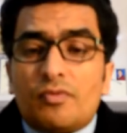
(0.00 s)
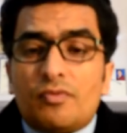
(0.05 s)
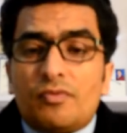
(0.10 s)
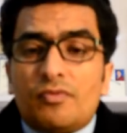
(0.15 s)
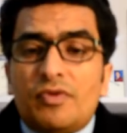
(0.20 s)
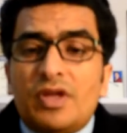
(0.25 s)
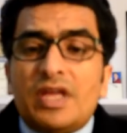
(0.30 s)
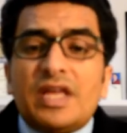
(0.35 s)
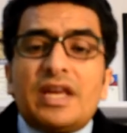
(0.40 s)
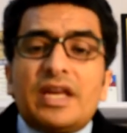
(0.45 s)

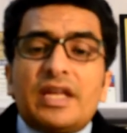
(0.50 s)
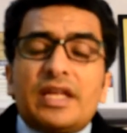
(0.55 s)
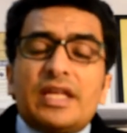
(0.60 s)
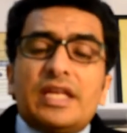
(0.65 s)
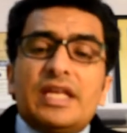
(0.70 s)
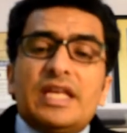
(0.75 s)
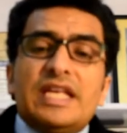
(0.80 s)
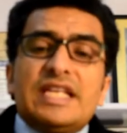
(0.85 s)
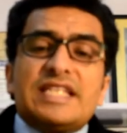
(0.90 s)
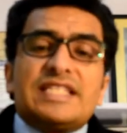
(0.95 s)

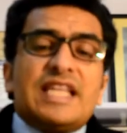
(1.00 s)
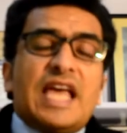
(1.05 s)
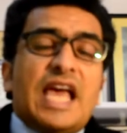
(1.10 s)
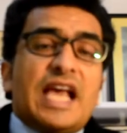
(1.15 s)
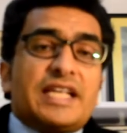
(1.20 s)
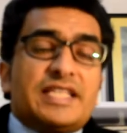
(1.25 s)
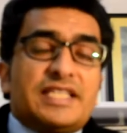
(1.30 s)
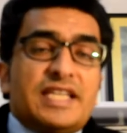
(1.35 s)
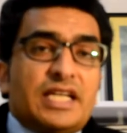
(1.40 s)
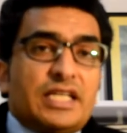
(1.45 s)
where is the
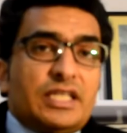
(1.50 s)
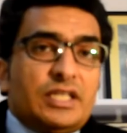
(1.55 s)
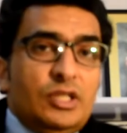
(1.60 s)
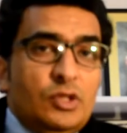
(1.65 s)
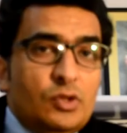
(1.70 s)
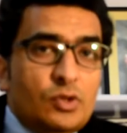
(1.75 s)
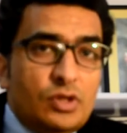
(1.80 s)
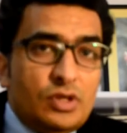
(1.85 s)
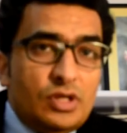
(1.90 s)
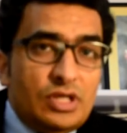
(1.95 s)
exact
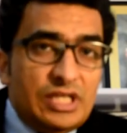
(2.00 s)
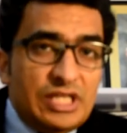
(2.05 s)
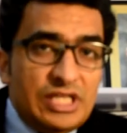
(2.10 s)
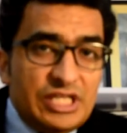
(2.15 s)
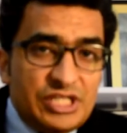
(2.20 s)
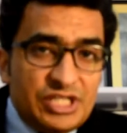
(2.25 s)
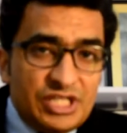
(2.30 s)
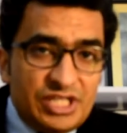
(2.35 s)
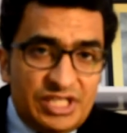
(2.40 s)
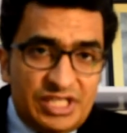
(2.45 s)

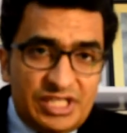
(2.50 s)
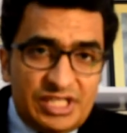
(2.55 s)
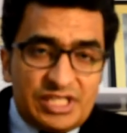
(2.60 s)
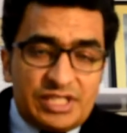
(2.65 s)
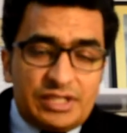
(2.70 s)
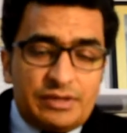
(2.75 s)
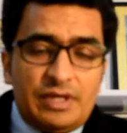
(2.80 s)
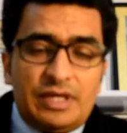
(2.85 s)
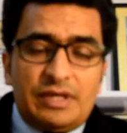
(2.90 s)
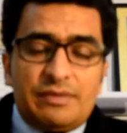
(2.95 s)
lesion
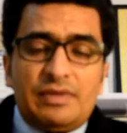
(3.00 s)
is,